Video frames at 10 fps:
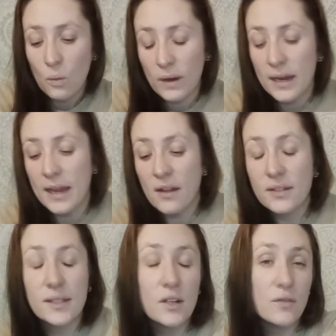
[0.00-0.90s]
We get
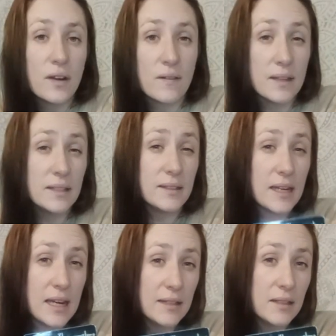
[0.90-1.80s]
ourselves out of this
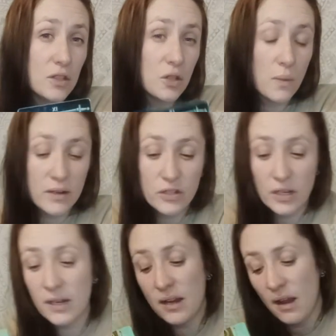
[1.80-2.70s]
sticky
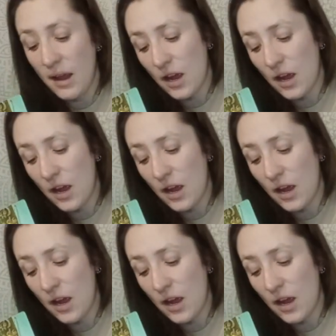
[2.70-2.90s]
situation